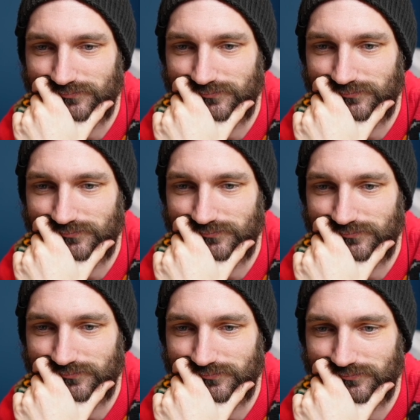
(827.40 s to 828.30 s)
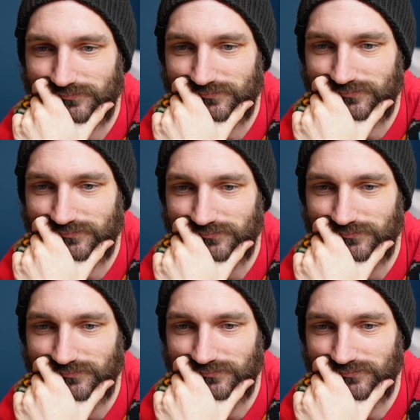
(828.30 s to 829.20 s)

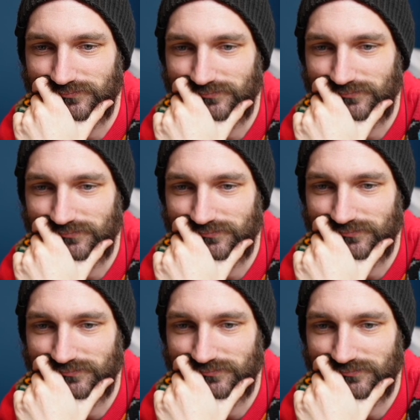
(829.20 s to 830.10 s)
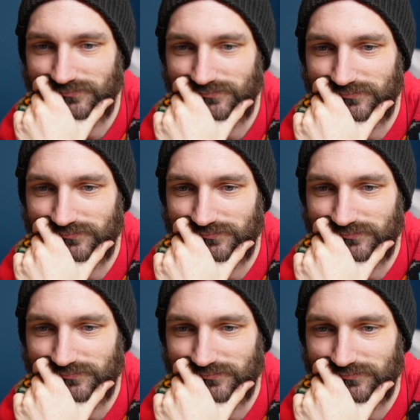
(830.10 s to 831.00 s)

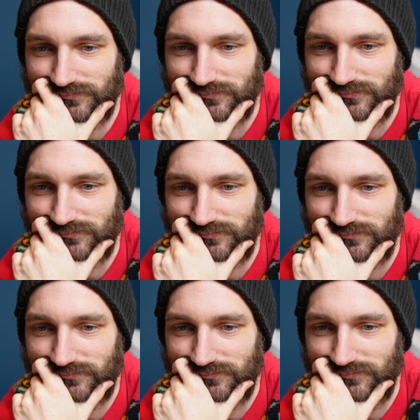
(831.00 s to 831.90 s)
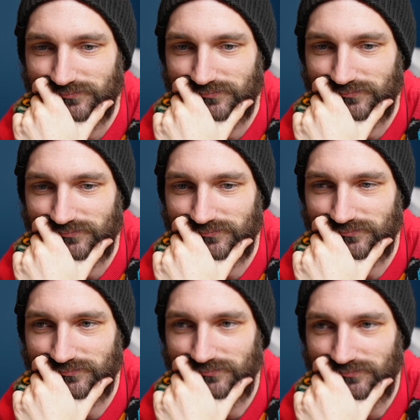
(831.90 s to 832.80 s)

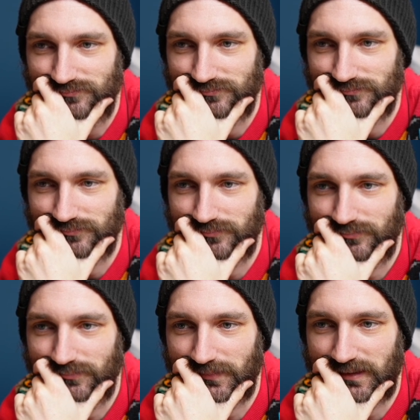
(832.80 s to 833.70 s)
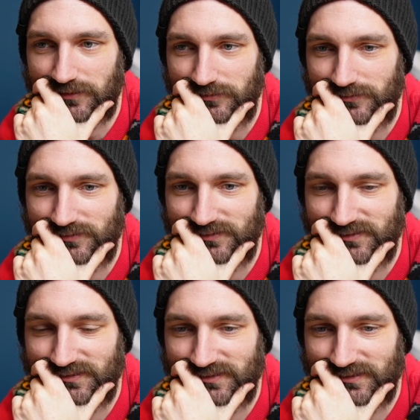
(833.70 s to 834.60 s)

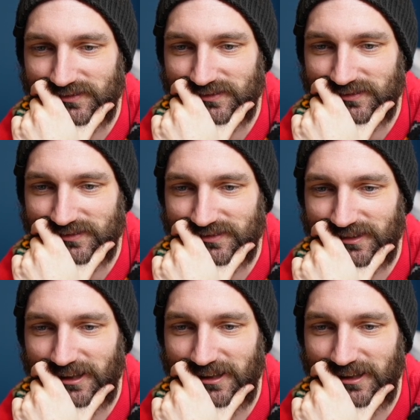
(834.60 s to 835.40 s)
No words are spoken by the person on screen.